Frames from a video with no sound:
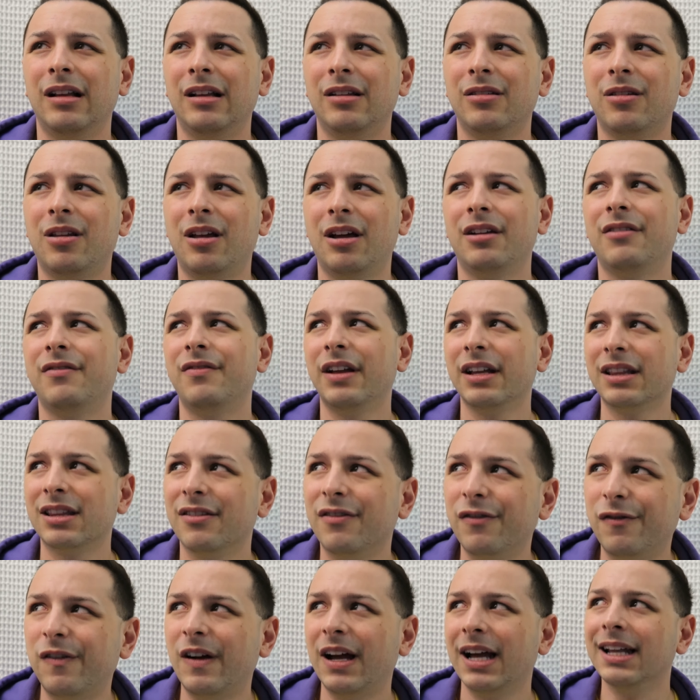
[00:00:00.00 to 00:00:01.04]
a lot of like
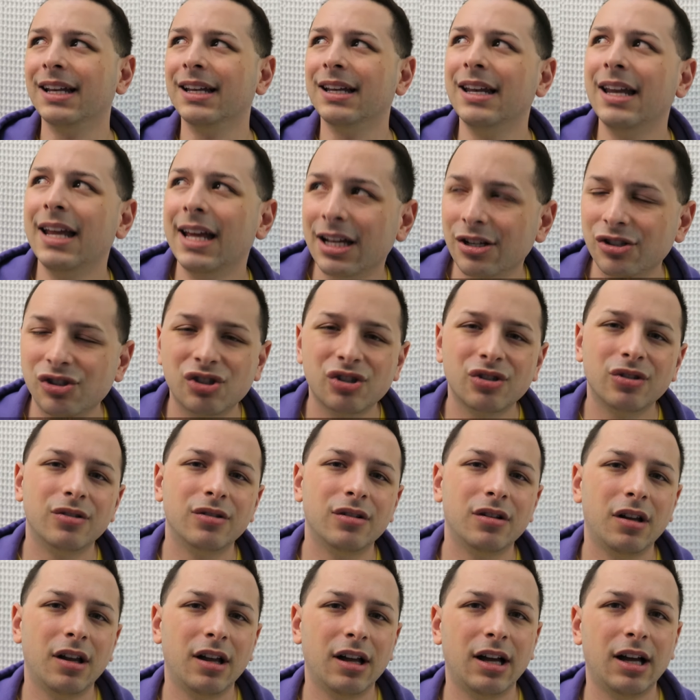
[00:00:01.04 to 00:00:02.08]
the
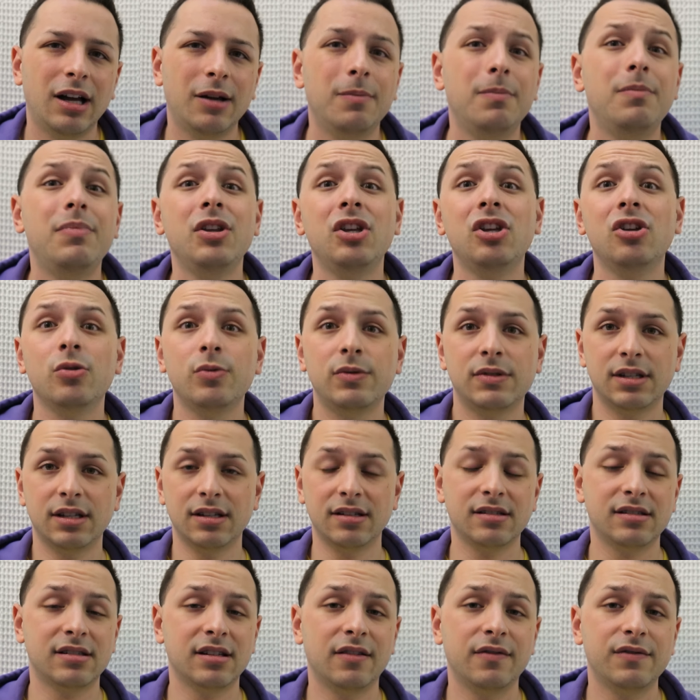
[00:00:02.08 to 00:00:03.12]
financial
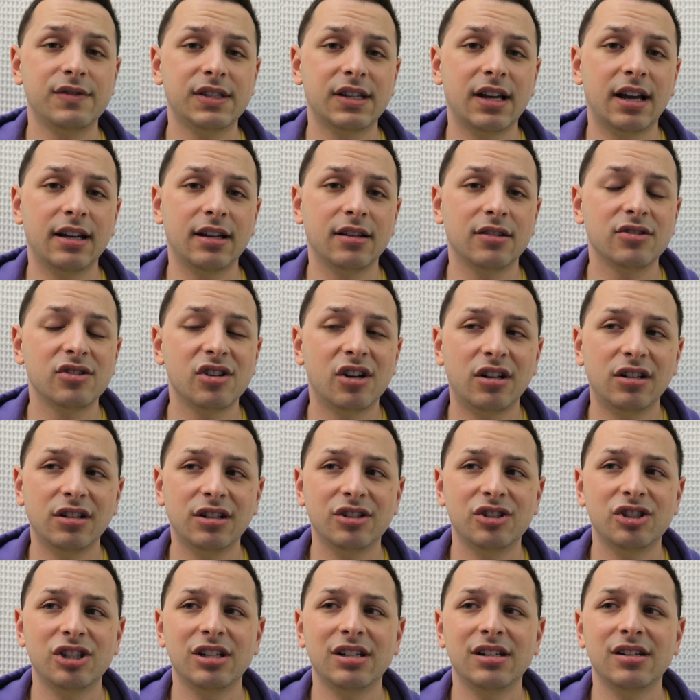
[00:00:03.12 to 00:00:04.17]
abuses of
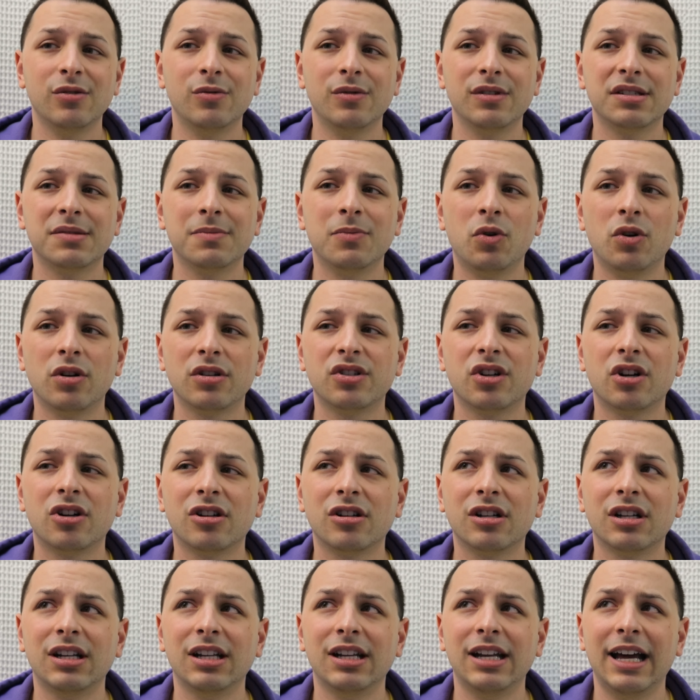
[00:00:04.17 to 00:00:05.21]
Scientology. It was more
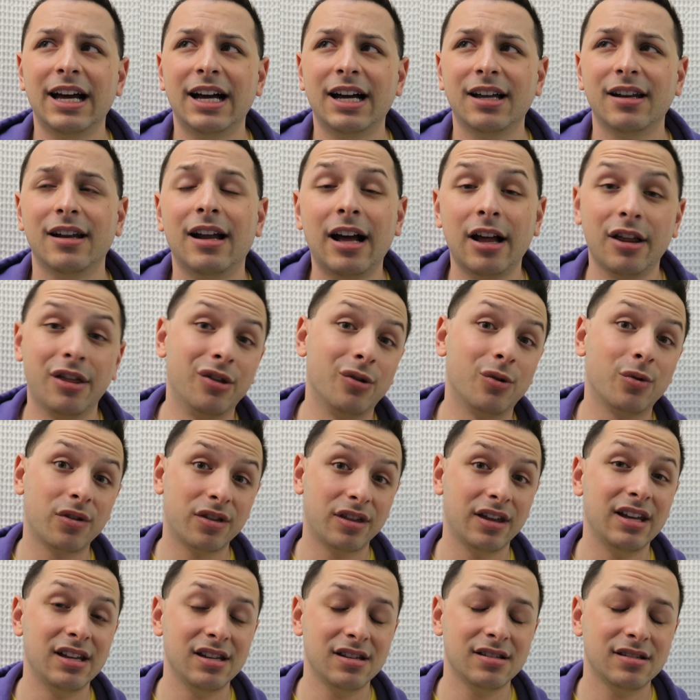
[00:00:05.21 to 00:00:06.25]
targeted at other
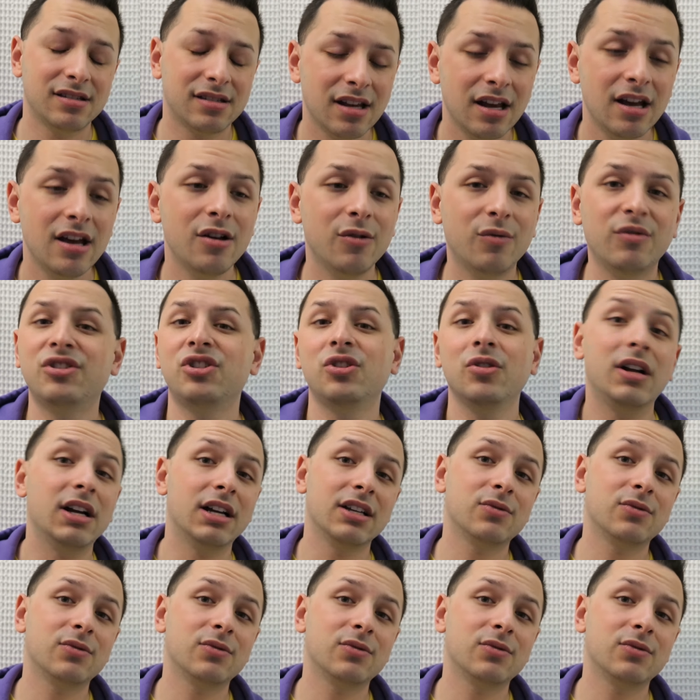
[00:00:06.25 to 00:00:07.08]
things, which you